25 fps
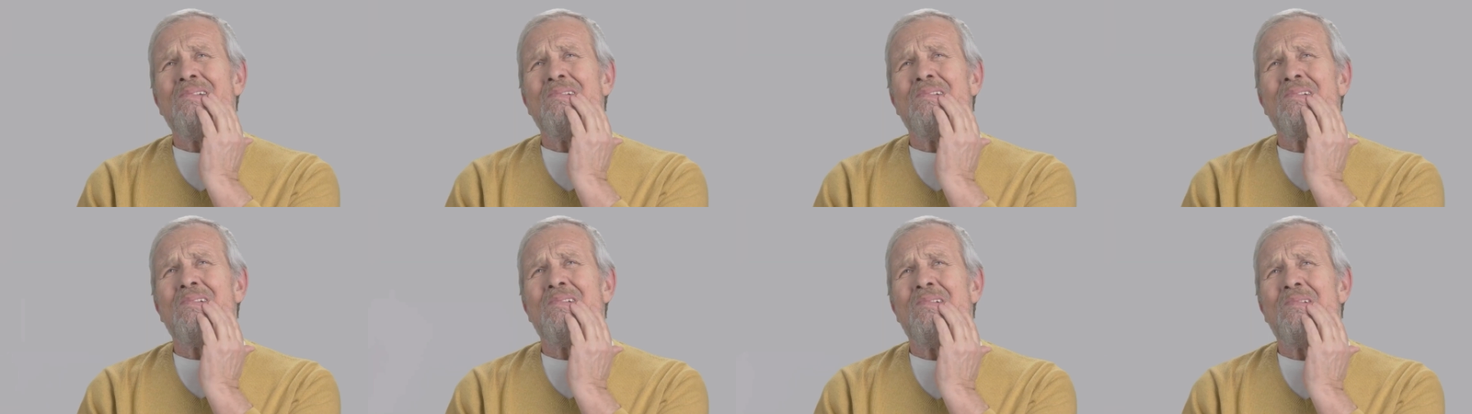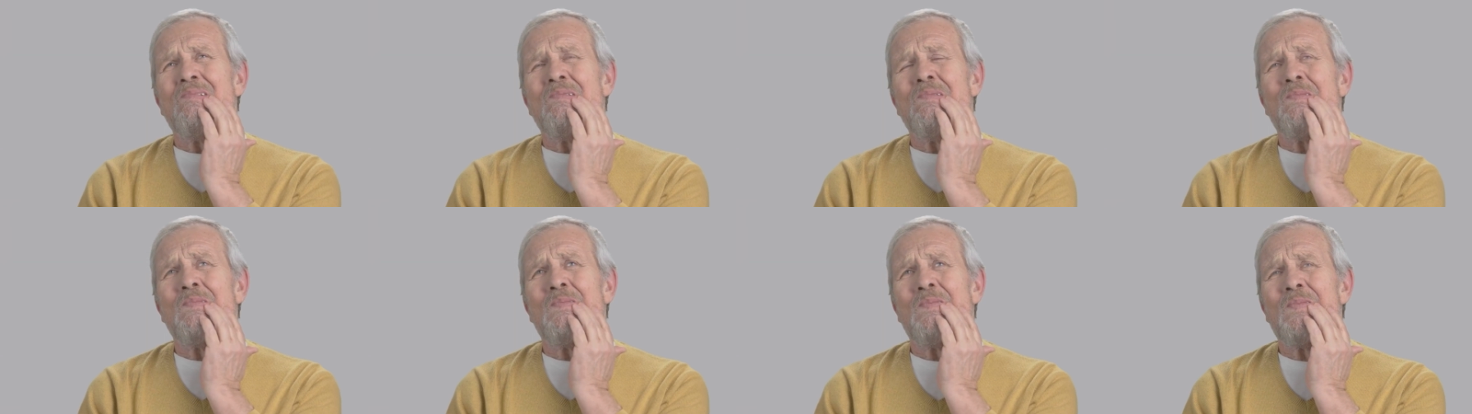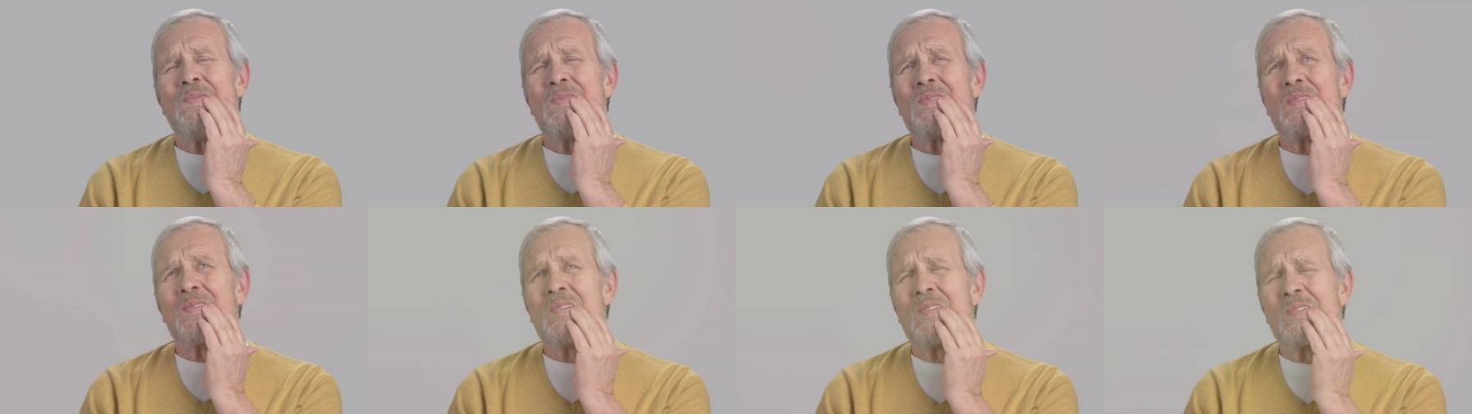Remember, these
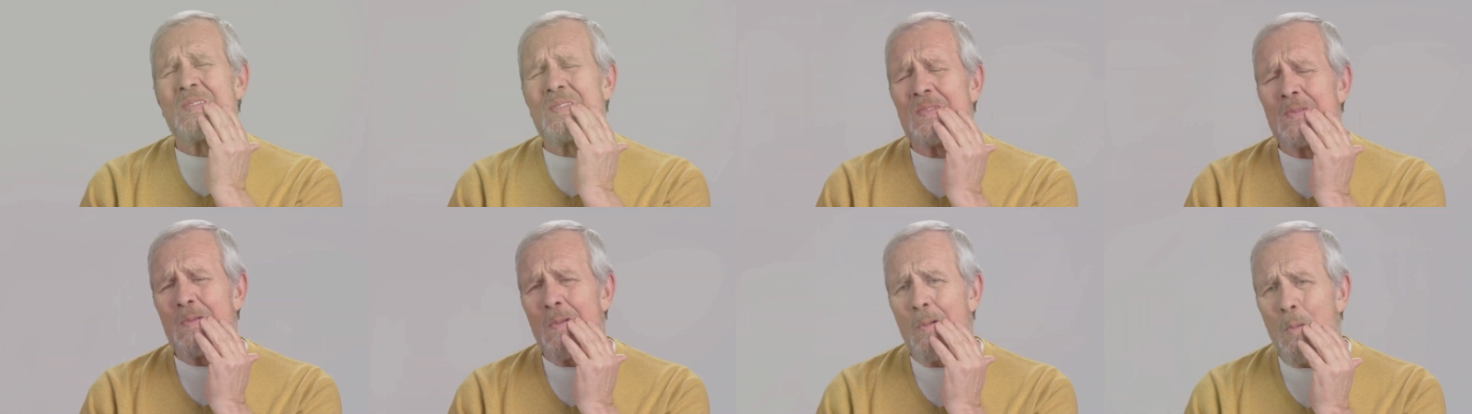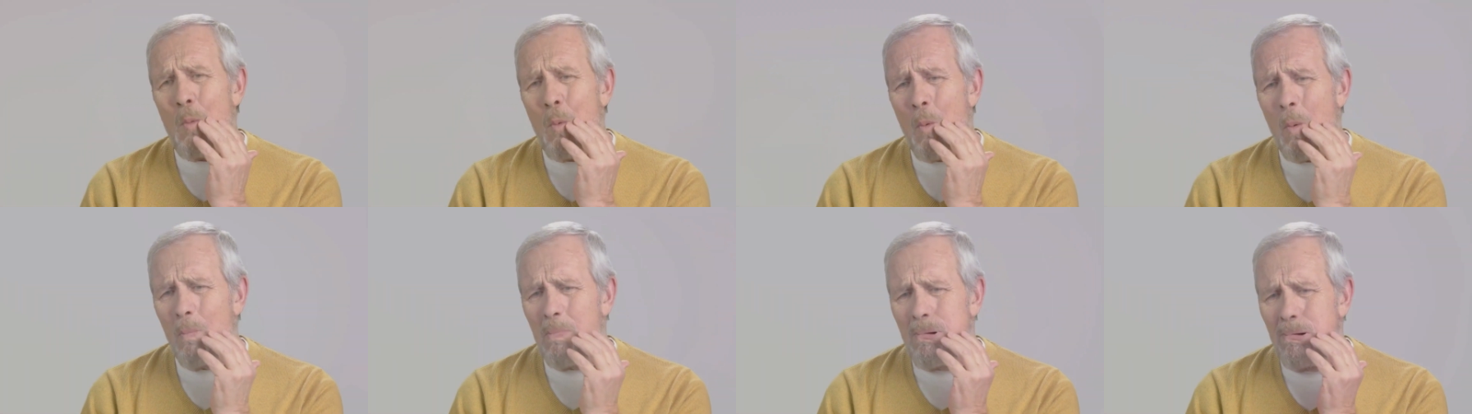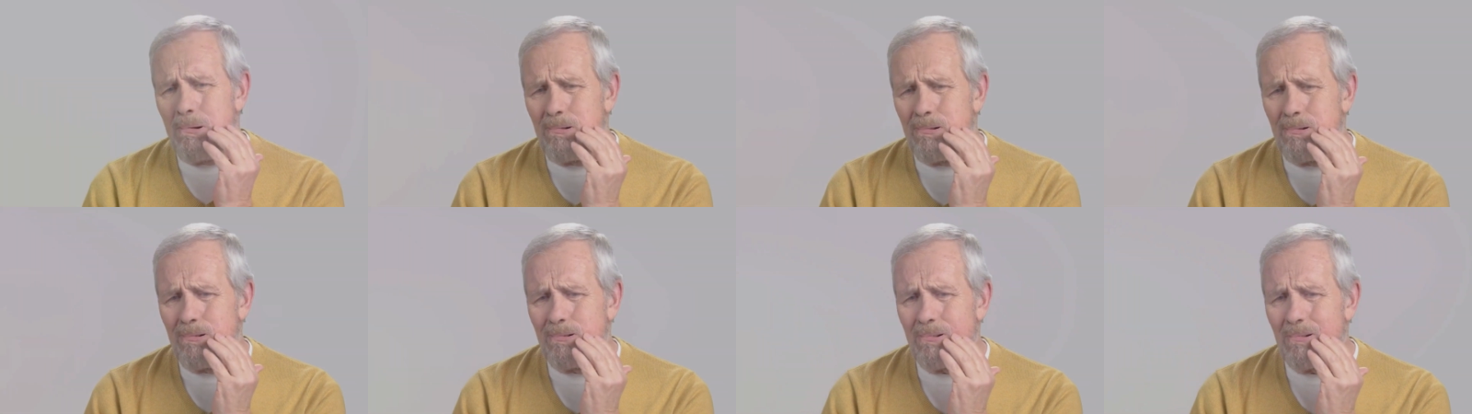symptoms can vary in
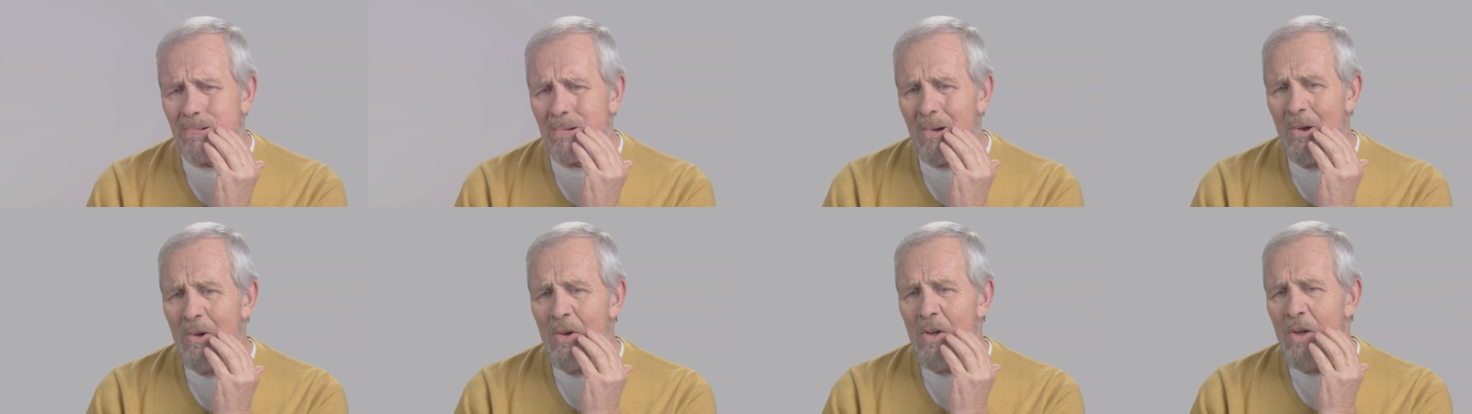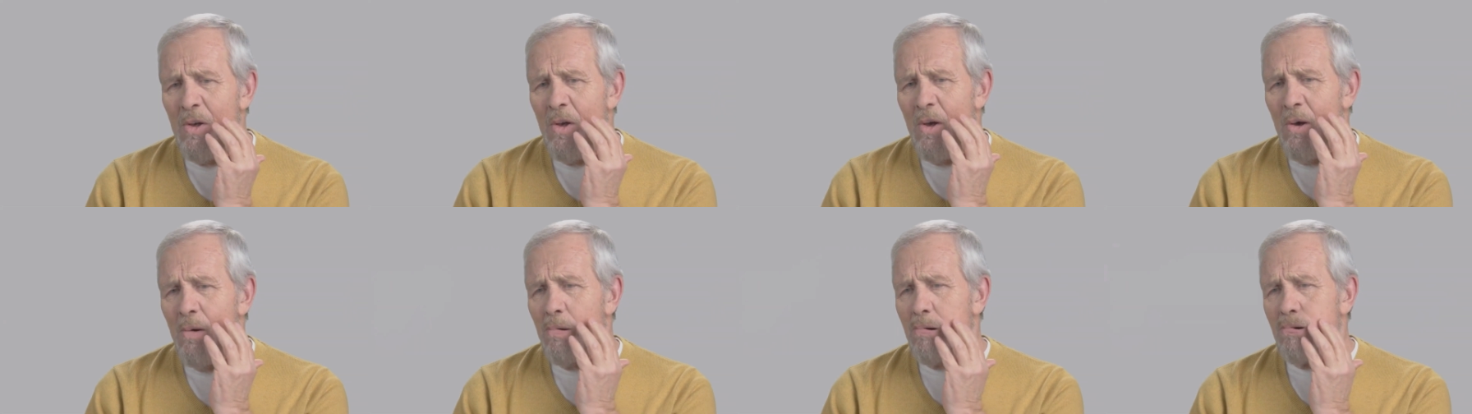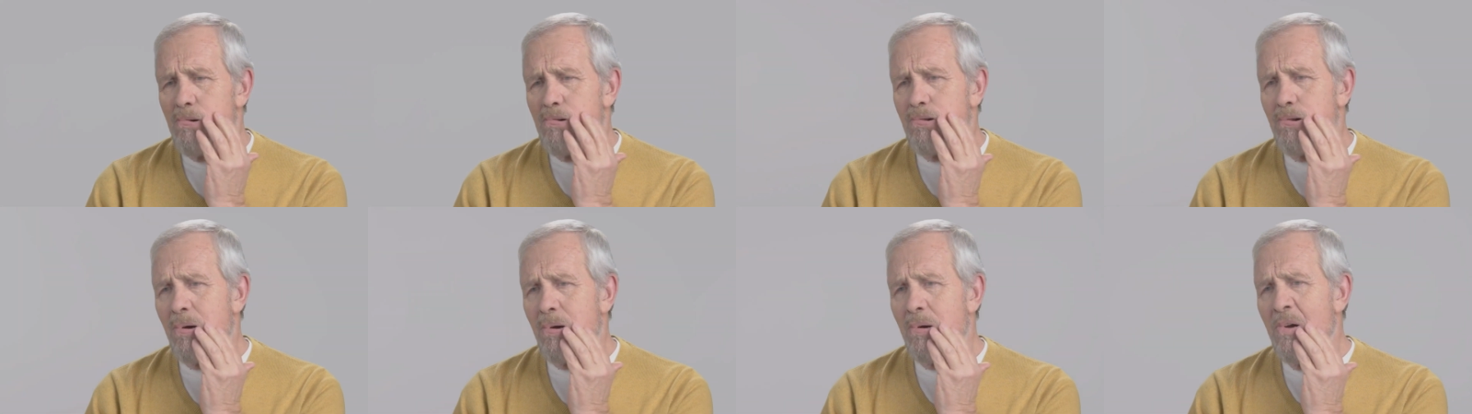severity from
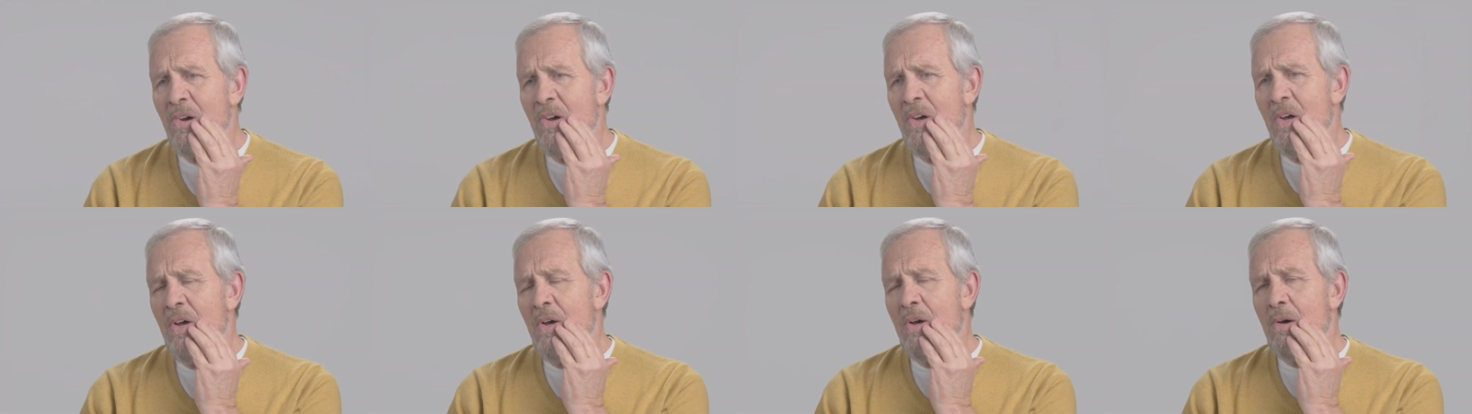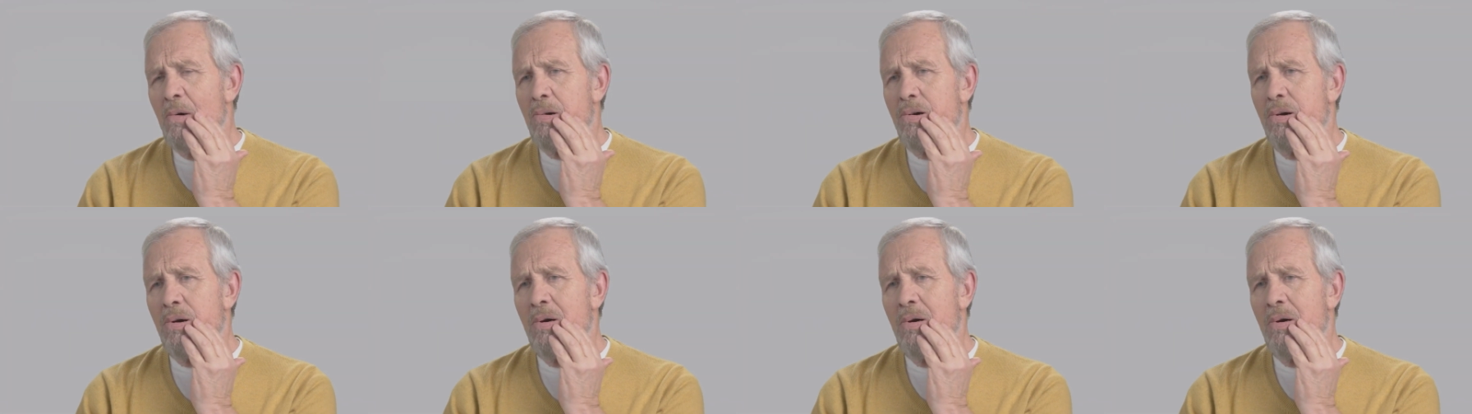person to person.